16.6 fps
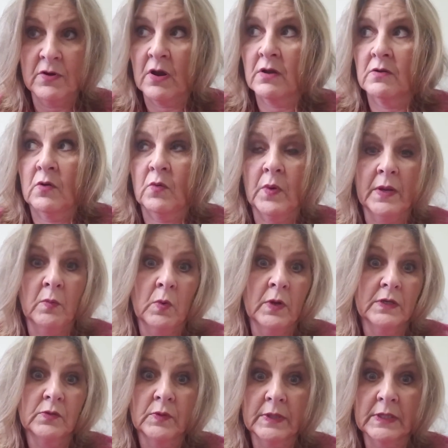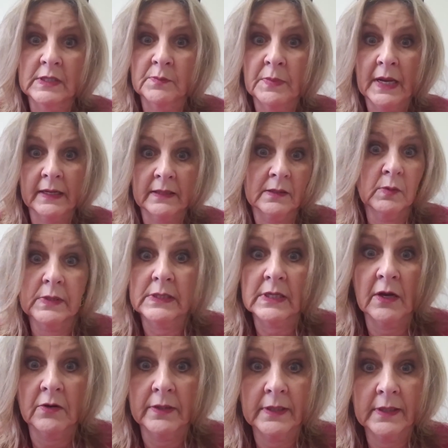not knowing what to expect. I was
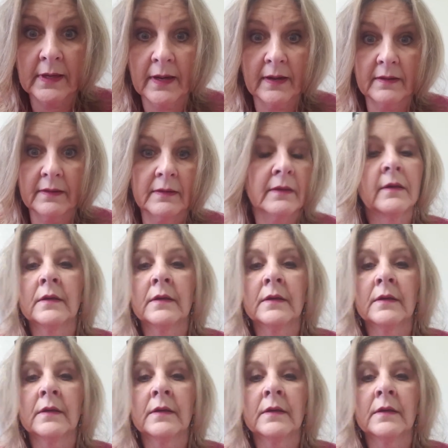scared to death.